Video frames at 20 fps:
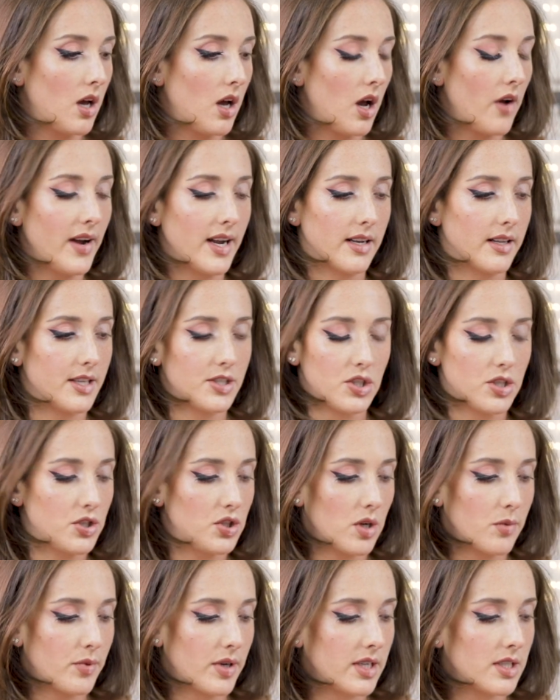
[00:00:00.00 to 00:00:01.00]
All right, let's just
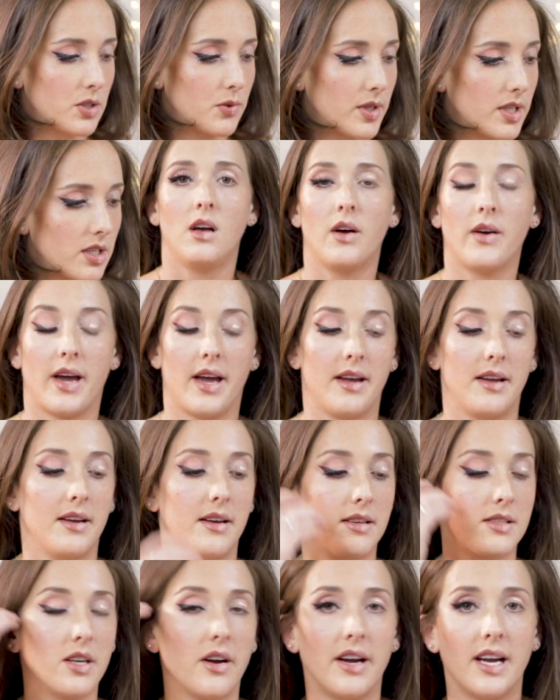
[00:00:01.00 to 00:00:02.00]
jump right into it. Okay,
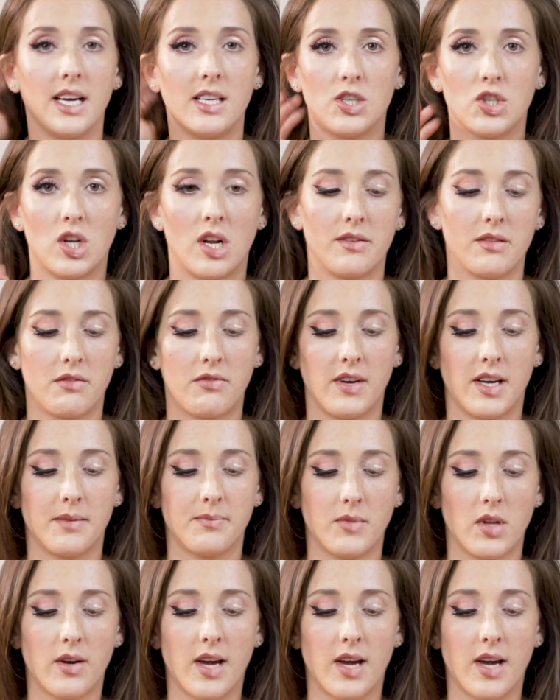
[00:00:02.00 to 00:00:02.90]
sorry, I had to shut off the fan.